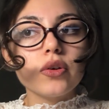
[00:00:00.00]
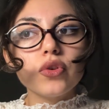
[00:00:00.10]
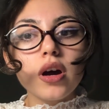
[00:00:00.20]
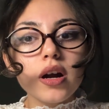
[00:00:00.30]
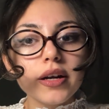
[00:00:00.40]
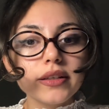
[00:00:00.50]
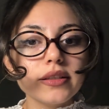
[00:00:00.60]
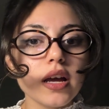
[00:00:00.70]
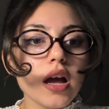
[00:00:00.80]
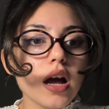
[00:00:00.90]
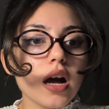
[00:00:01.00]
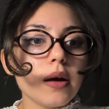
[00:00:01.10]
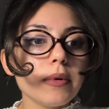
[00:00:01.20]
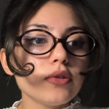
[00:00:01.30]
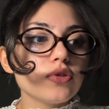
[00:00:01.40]
art,
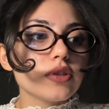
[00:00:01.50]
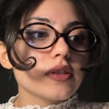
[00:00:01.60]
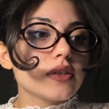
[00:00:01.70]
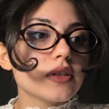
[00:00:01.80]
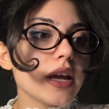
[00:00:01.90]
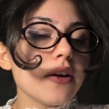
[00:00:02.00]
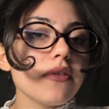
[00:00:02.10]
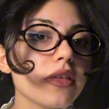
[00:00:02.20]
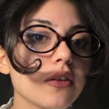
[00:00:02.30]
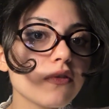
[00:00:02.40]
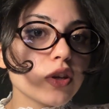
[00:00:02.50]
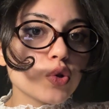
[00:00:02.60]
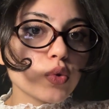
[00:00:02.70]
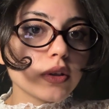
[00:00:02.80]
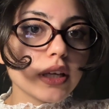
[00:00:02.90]
about just everything
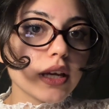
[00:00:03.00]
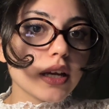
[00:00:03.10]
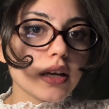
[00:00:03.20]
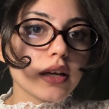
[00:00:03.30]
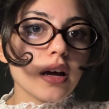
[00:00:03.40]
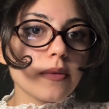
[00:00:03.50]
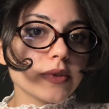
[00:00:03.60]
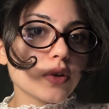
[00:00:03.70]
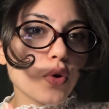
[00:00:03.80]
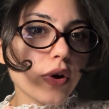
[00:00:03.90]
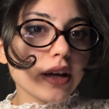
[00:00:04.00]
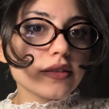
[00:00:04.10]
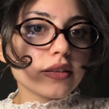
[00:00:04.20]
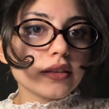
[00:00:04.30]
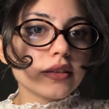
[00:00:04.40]
visually comes correct
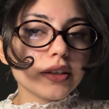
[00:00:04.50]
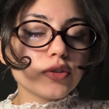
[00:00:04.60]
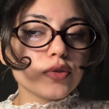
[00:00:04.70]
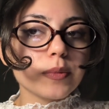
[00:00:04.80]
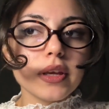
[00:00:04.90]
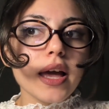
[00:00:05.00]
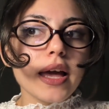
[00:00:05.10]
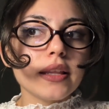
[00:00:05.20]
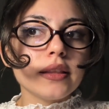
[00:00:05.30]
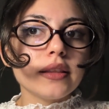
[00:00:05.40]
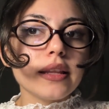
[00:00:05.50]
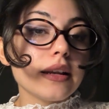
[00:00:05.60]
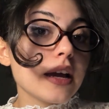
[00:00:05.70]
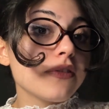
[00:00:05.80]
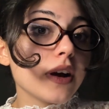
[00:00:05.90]
and clear to me and that
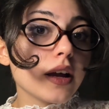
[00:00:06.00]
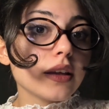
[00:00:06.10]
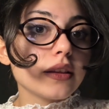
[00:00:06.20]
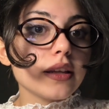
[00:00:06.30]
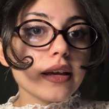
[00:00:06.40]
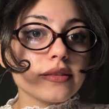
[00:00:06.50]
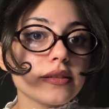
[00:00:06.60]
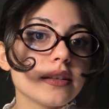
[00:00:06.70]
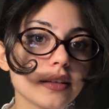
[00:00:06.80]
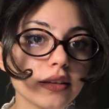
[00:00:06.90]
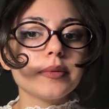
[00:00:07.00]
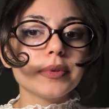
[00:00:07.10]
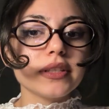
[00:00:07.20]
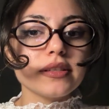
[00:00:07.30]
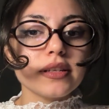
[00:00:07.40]
I find aesthetically
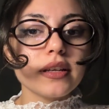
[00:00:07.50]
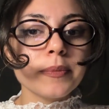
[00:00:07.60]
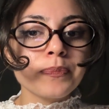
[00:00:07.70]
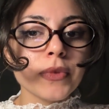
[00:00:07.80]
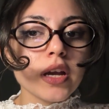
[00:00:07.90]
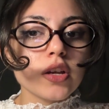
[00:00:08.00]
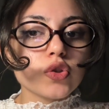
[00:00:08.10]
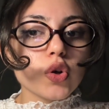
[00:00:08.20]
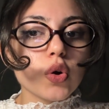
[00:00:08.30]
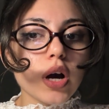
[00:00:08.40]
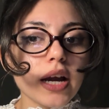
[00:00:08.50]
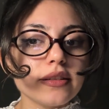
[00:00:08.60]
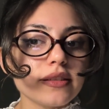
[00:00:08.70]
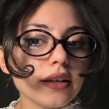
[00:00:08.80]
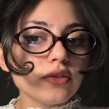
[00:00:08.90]
pleasing. So I
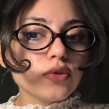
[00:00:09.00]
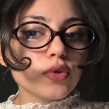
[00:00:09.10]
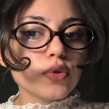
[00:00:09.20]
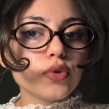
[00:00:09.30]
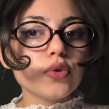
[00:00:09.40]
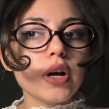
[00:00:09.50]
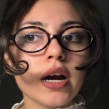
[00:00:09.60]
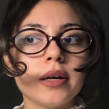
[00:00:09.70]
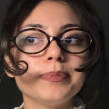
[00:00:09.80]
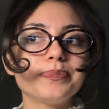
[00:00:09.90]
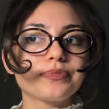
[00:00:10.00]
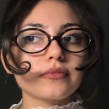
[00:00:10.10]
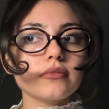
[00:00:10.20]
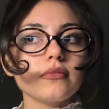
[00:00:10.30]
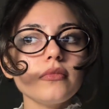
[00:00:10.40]
decided to
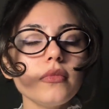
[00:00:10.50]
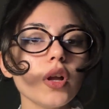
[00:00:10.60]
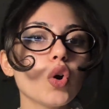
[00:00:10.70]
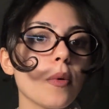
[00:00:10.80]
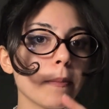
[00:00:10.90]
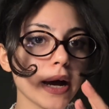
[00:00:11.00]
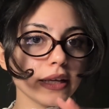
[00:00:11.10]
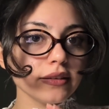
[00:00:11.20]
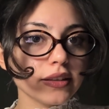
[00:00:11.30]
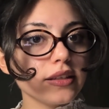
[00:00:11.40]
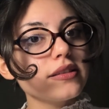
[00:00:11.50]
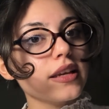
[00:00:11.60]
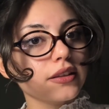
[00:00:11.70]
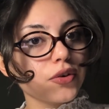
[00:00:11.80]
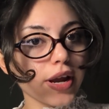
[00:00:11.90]
combine these
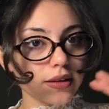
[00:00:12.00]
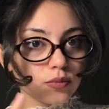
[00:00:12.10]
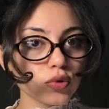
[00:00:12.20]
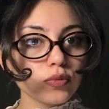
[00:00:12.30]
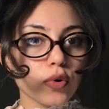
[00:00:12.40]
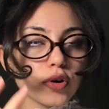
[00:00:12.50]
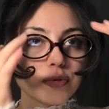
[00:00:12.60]
and create mood boards